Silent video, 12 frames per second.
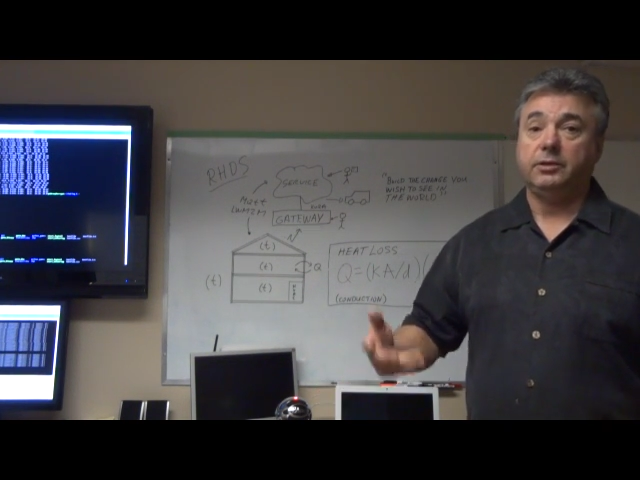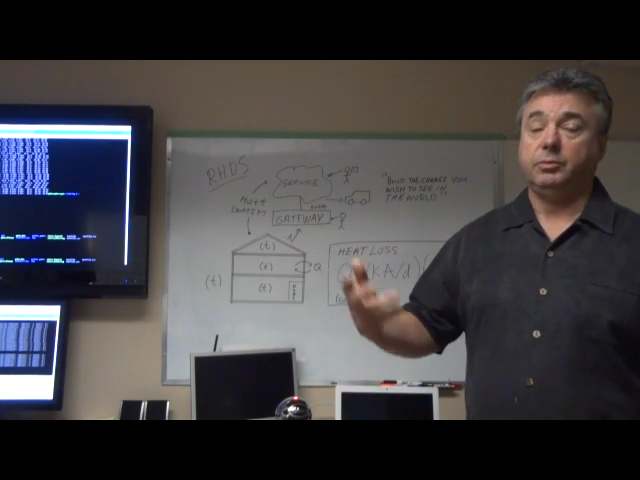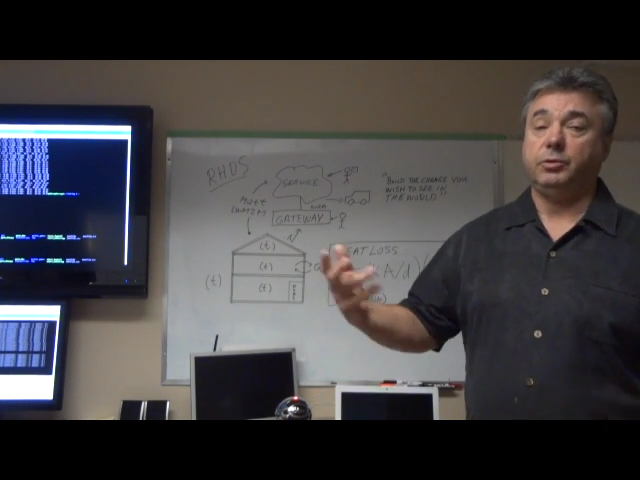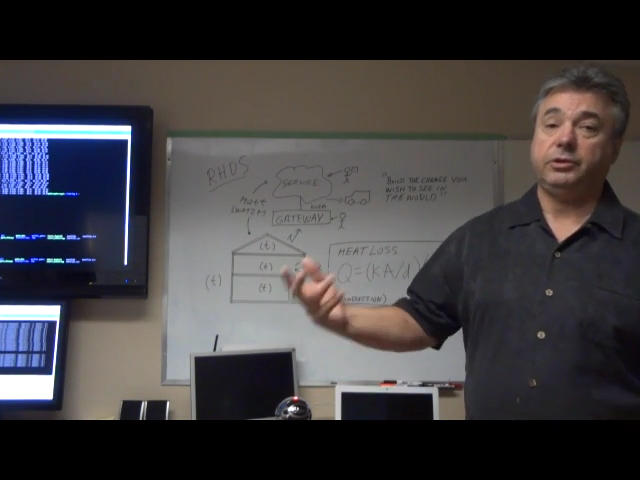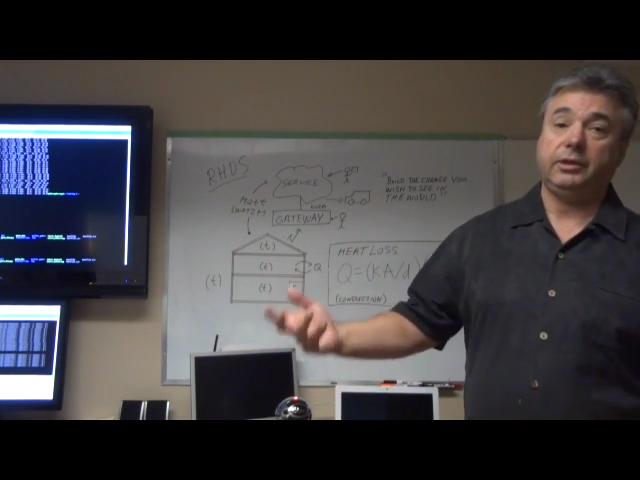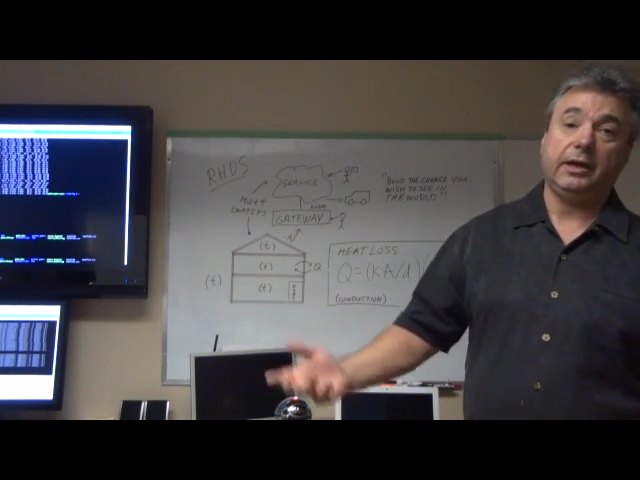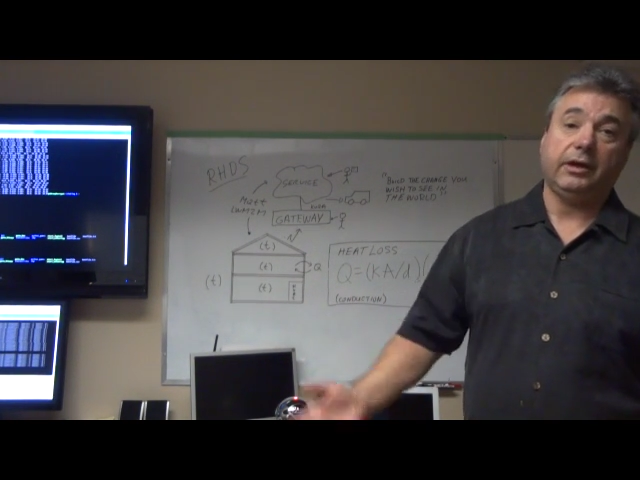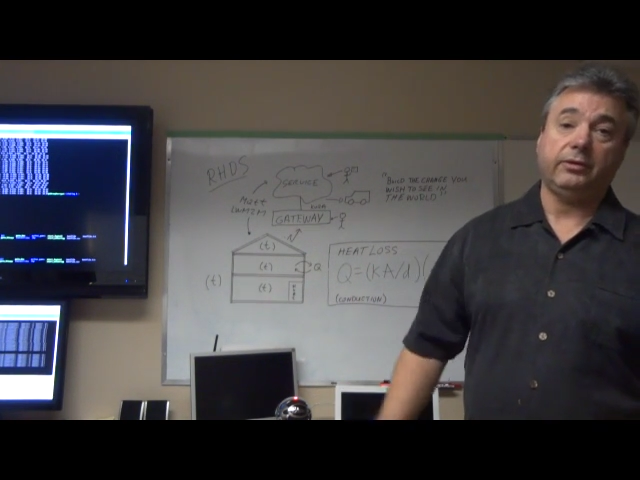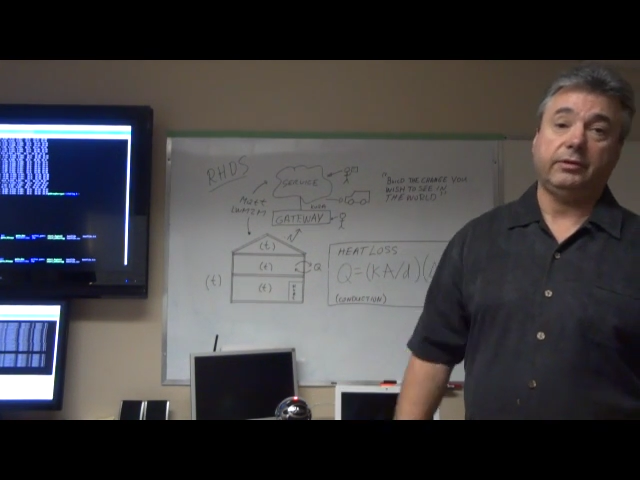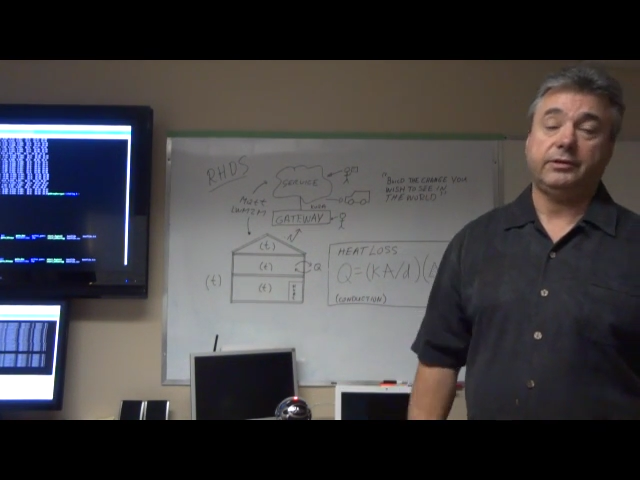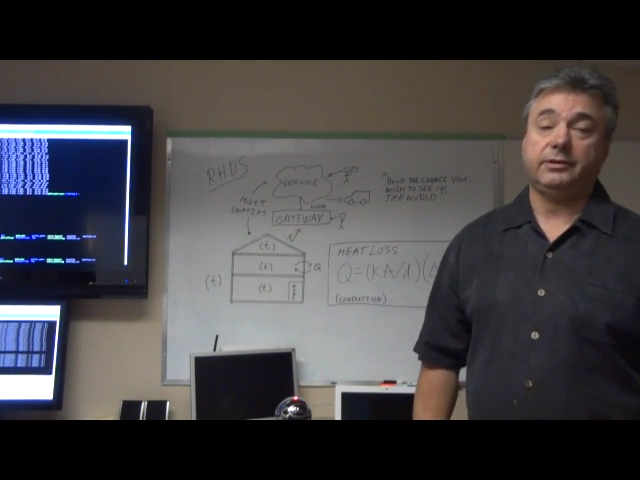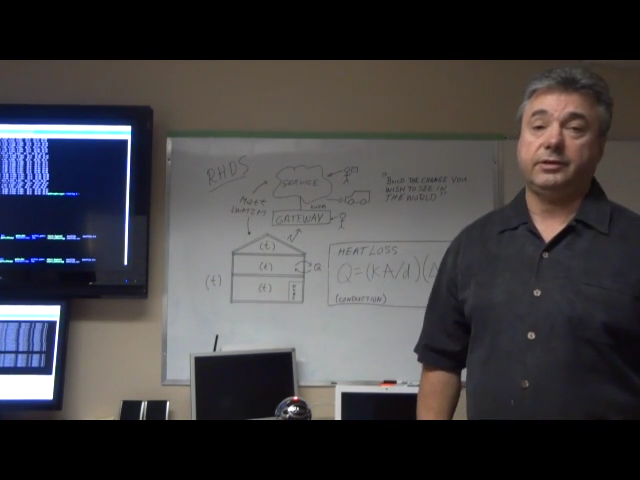to put
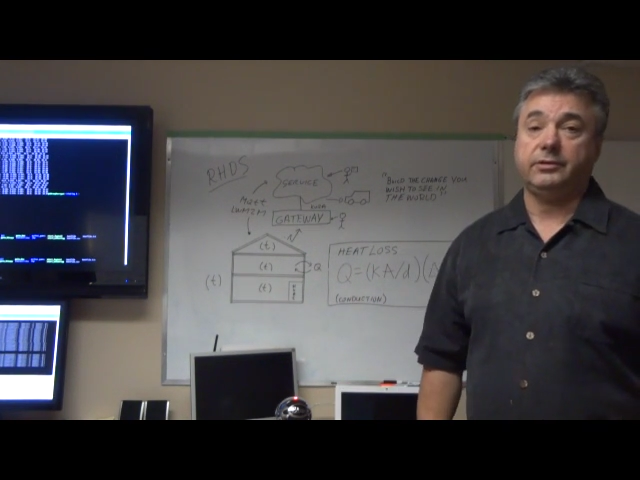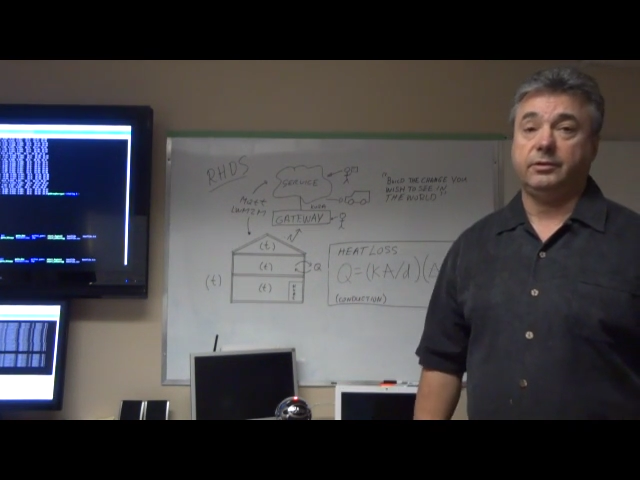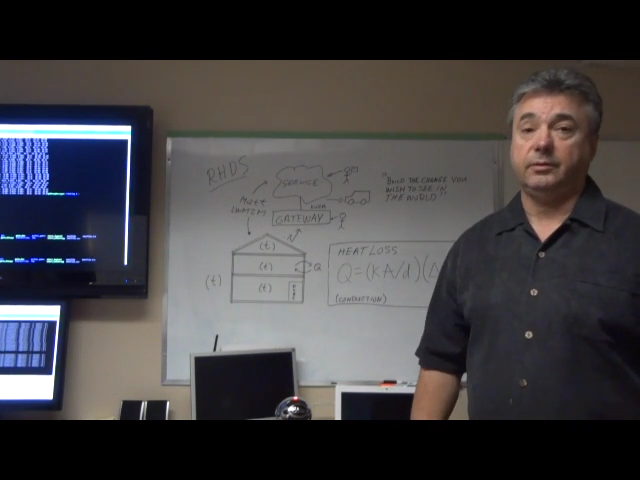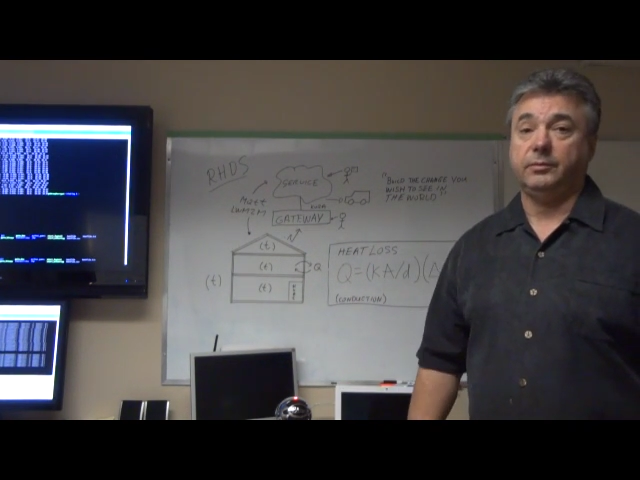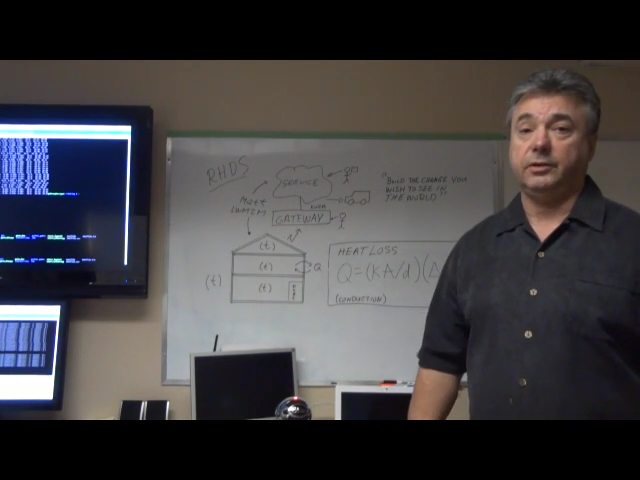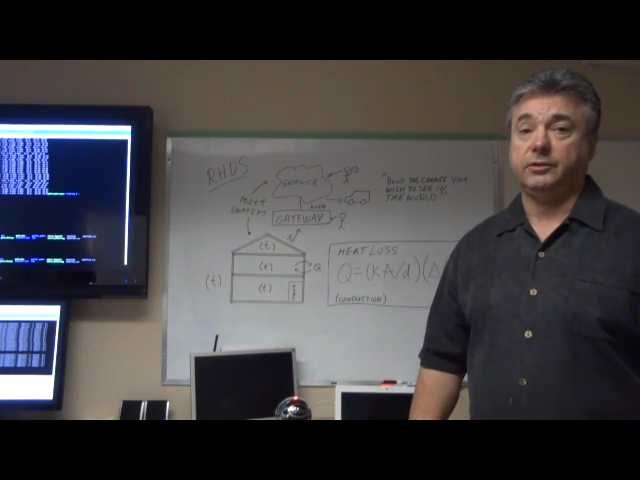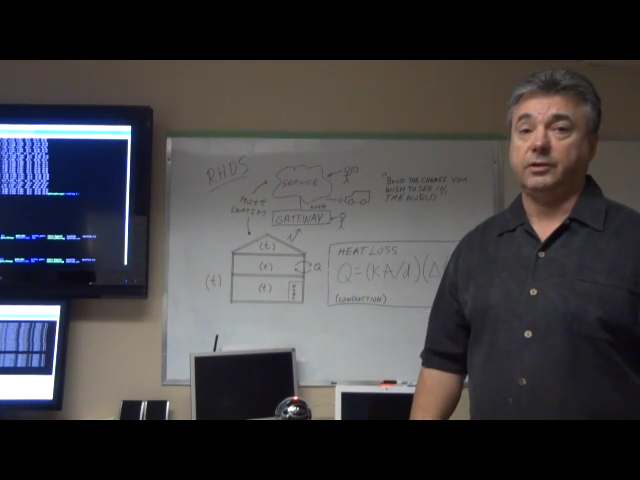together a system to